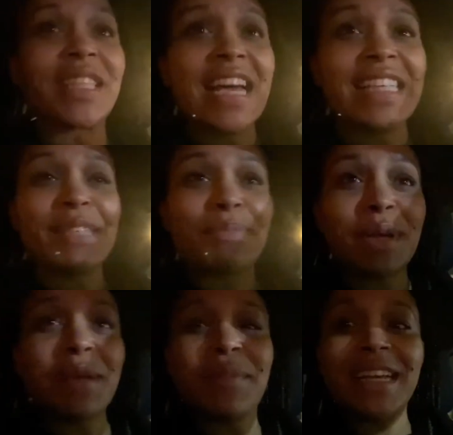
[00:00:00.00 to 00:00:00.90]
That's
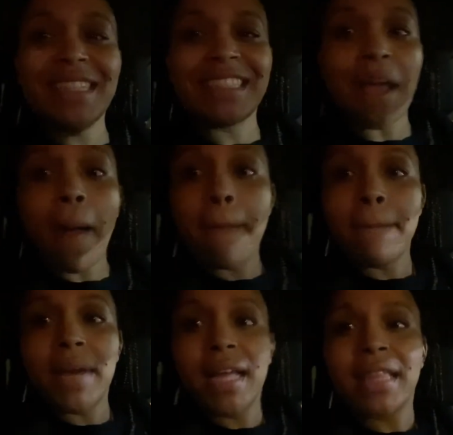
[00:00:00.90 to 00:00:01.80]
pretty much a
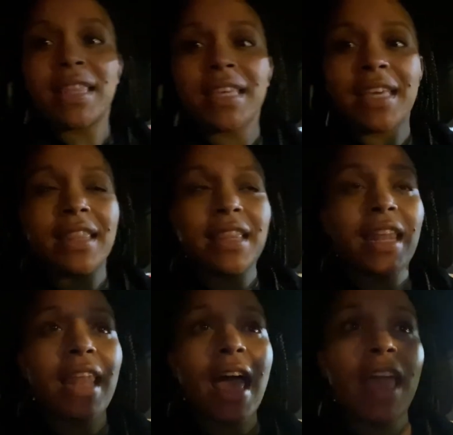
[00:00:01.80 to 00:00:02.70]
month in the
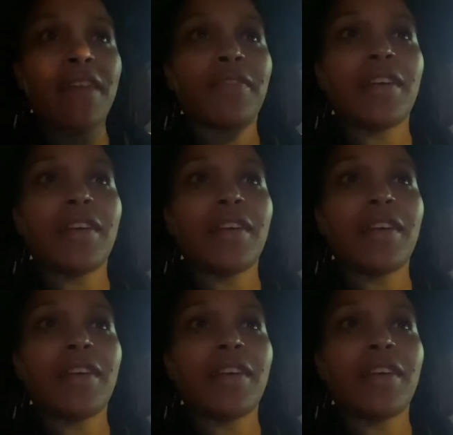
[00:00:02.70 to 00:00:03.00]
life